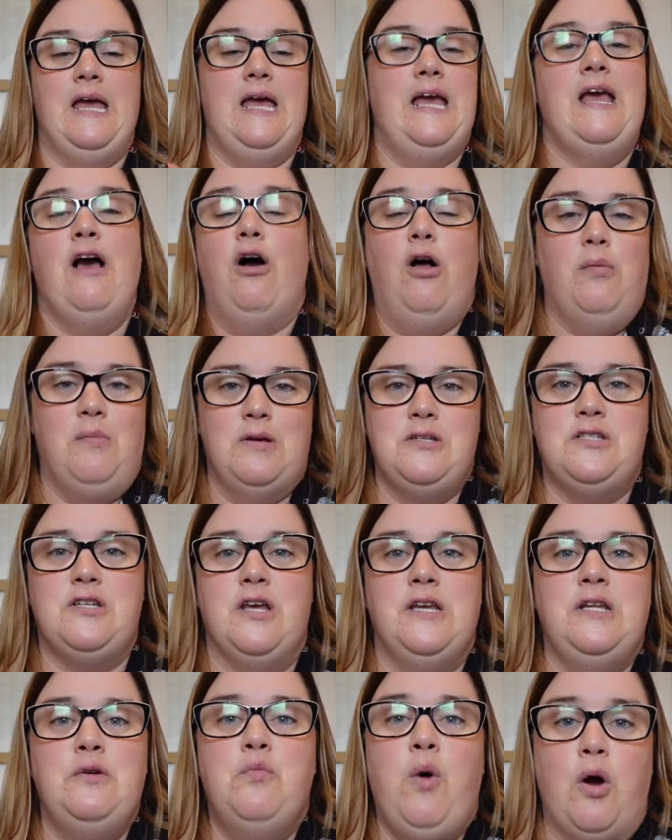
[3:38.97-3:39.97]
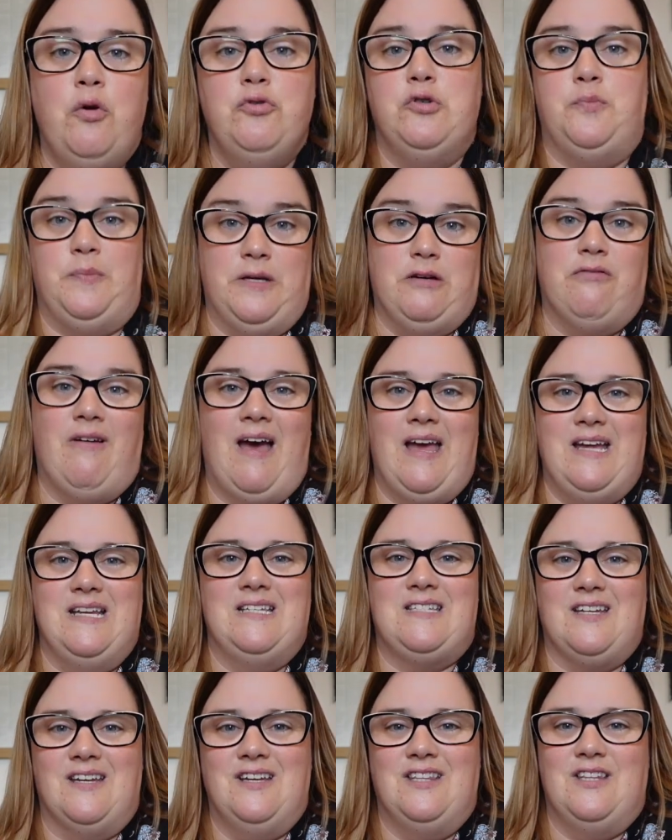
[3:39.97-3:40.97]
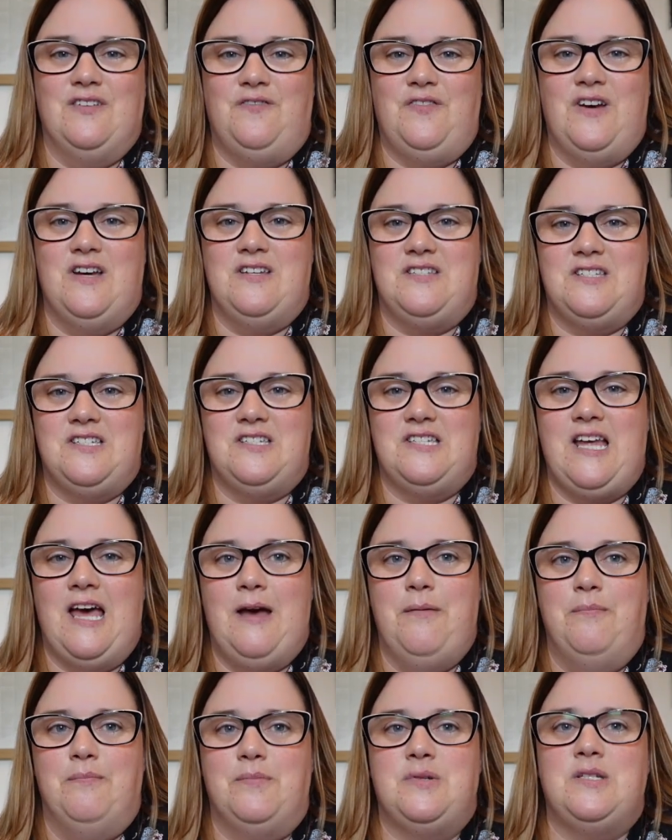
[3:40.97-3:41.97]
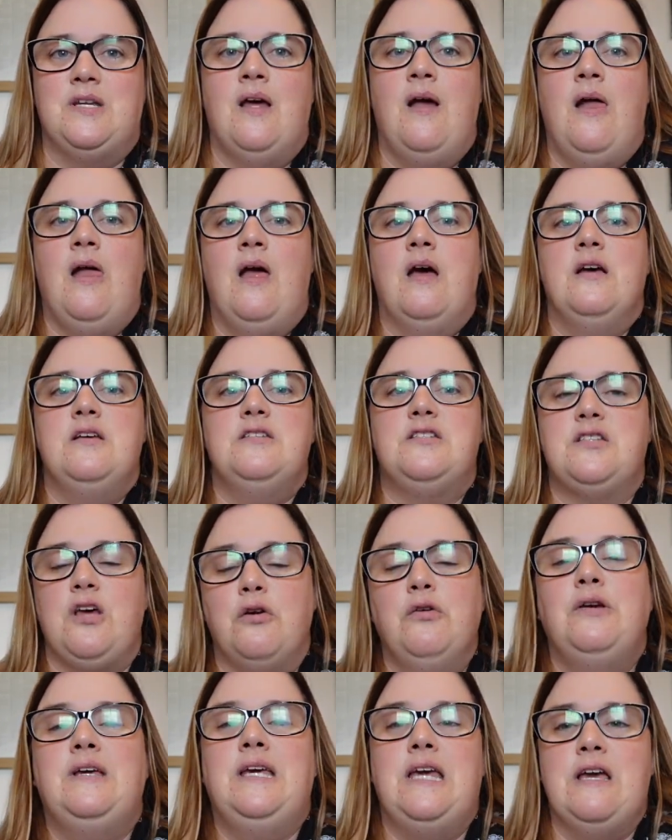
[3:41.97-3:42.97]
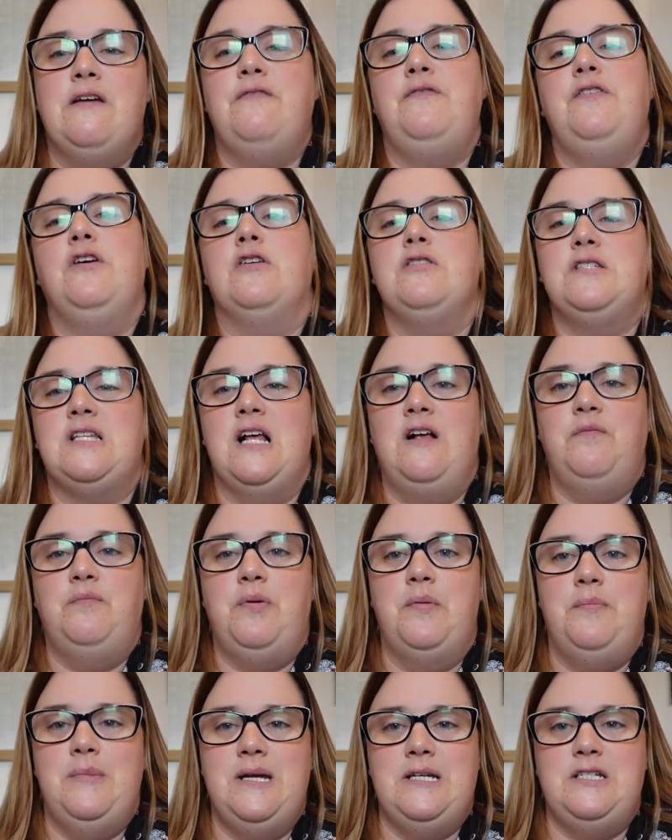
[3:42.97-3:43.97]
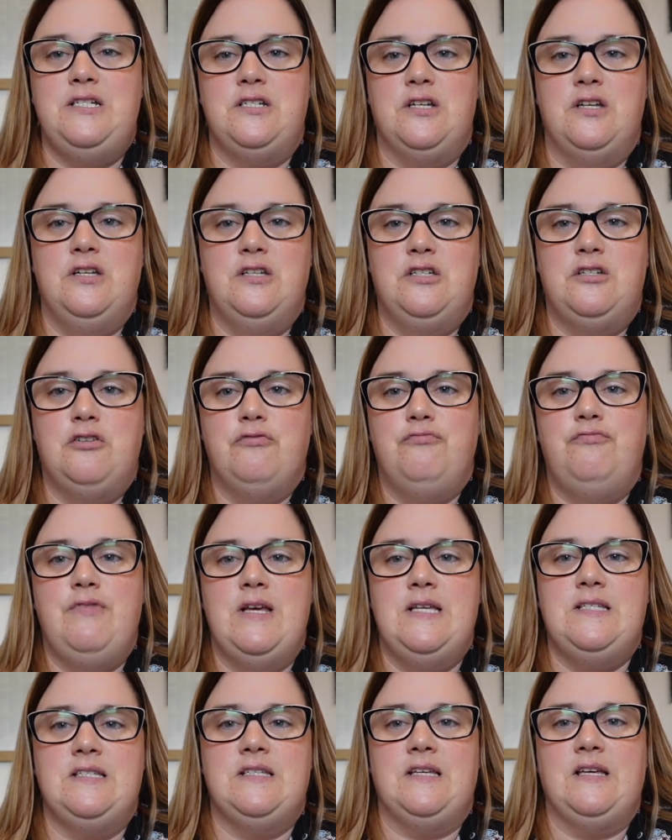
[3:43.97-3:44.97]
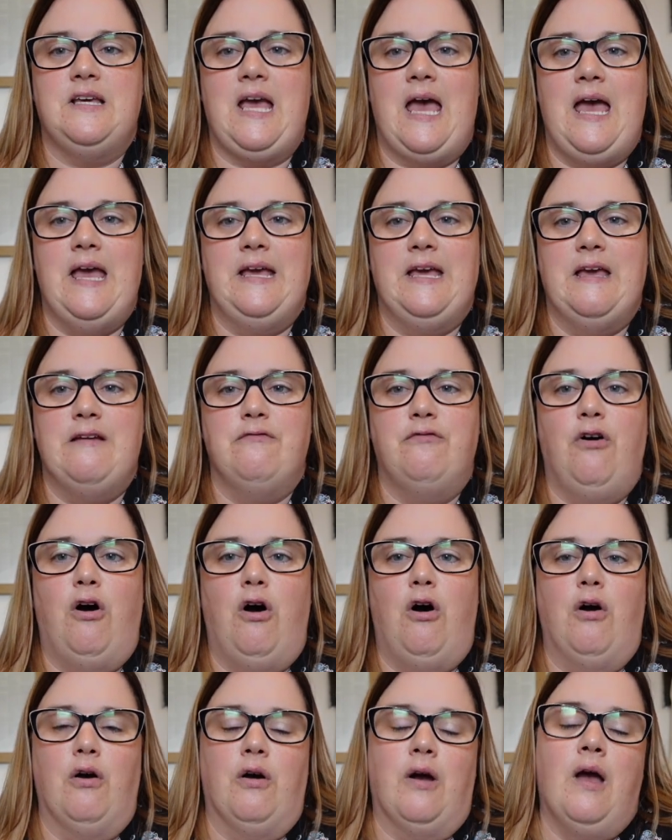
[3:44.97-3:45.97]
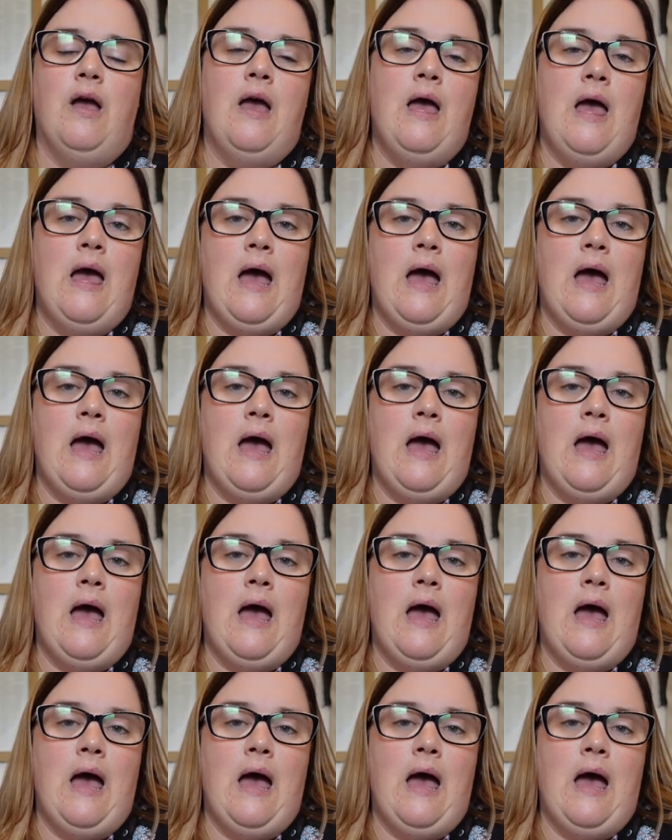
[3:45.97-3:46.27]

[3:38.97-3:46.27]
It almost certainly won't be great at the first attempt. So give yourself permission to risk getting it wrong.